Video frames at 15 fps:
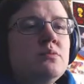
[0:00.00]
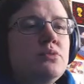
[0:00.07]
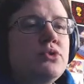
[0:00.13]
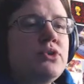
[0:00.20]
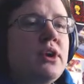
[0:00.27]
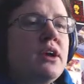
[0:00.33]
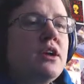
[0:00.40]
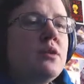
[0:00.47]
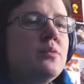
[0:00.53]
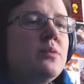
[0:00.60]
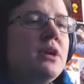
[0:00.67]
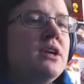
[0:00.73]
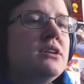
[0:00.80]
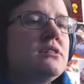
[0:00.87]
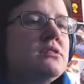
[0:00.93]
prayer,
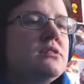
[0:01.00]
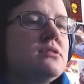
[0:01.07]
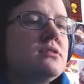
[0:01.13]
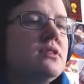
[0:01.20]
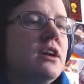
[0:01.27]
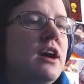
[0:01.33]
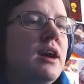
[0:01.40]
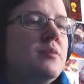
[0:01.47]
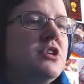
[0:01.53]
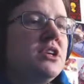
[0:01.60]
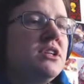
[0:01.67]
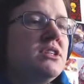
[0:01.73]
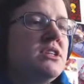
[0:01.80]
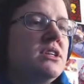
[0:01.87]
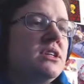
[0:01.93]
penance,
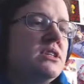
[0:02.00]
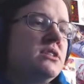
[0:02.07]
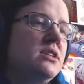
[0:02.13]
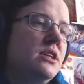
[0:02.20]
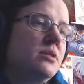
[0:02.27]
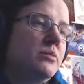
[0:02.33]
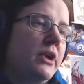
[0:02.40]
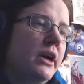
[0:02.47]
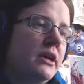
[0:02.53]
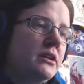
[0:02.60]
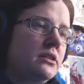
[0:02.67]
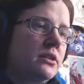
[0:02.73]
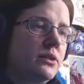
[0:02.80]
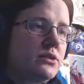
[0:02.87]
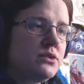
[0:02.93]
abject deeds done behind
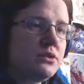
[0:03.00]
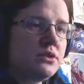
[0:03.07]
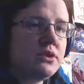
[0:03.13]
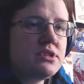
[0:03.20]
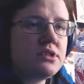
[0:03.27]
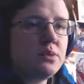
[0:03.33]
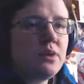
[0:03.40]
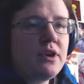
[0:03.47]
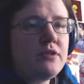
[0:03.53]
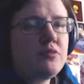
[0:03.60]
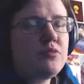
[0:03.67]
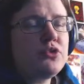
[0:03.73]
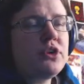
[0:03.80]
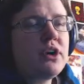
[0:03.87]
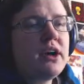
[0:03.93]
closed doors, away
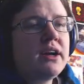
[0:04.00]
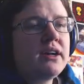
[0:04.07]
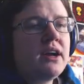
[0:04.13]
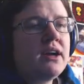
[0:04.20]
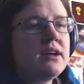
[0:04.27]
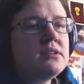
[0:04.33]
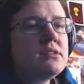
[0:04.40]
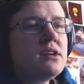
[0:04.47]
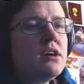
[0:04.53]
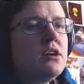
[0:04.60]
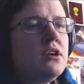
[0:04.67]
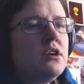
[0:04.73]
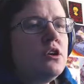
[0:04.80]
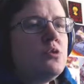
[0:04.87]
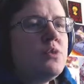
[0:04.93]
from prying eyes.
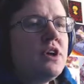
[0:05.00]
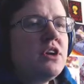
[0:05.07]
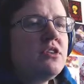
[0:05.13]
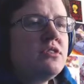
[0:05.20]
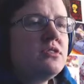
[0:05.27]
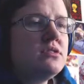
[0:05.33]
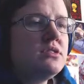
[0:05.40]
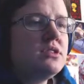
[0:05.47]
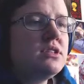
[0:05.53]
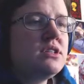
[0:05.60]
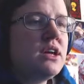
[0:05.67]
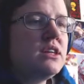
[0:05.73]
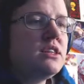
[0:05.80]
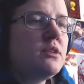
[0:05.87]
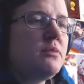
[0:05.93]
Who better th- to
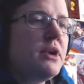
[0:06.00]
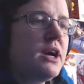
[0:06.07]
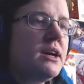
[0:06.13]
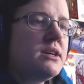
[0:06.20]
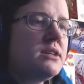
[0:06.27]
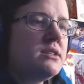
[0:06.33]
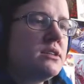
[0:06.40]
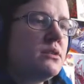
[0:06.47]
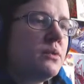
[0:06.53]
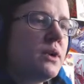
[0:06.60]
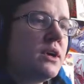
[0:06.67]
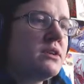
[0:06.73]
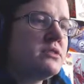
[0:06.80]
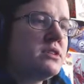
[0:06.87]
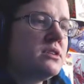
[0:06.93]
take the pious
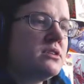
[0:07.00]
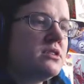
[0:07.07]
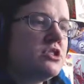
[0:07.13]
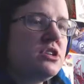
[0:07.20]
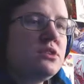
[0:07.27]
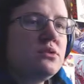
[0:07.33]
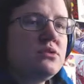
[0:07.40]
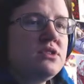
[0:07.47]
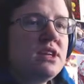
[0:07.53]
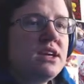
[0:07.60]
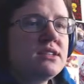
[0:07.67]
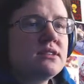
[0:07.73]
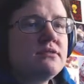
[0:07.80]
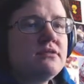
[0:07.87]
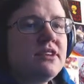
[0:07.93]
unawares than she who
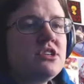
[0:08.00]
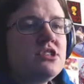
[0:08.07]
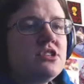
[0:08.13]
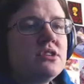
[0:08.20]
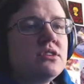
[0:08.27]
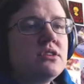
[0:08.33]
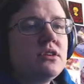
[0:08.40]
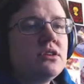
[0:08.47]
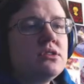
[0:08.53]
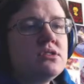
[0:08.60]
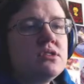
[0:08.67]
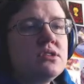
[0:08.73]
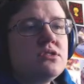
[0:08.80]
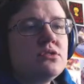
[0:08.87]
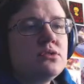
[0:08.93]
takes confession, the good
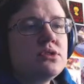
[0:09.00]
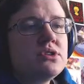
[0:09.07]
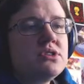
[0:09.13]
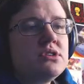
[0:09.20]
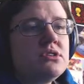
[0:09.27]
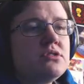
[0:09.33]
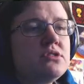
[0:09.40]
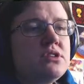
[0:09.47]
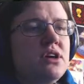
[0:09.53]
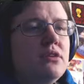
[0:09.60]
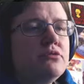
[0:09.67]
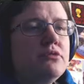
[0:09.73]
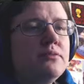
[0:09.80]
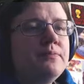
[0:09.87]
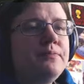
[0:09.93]
sister Orson
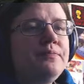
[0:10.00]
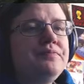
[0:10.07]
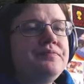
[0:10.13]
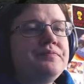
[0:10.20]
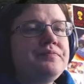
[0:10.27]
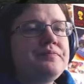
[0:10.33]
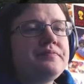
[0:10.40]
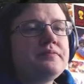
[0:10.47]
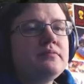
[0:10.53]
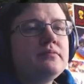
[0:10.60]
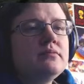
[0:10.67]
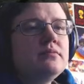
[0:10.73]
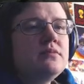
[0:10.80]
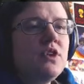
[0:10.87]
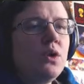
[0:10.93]
herself?
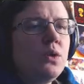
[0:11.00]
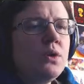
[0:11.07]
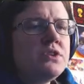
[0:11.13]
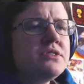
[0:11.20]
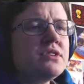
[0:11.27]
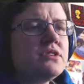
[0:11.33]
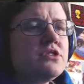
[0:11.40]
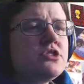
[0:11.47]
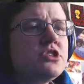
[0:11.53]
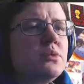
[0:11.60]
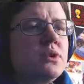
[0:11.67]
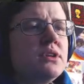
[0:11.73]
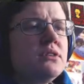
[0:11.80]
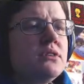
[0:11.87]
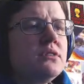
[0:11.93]
Orson, she
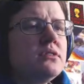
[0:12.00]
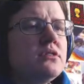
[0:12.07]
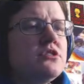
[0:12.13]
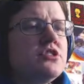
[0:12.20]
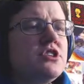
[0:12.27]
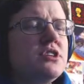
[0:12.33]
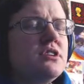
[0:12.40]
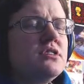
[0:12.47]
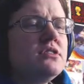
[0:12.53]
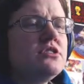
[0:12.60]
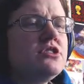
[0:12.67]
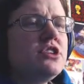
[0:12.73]
wouldn't, she, she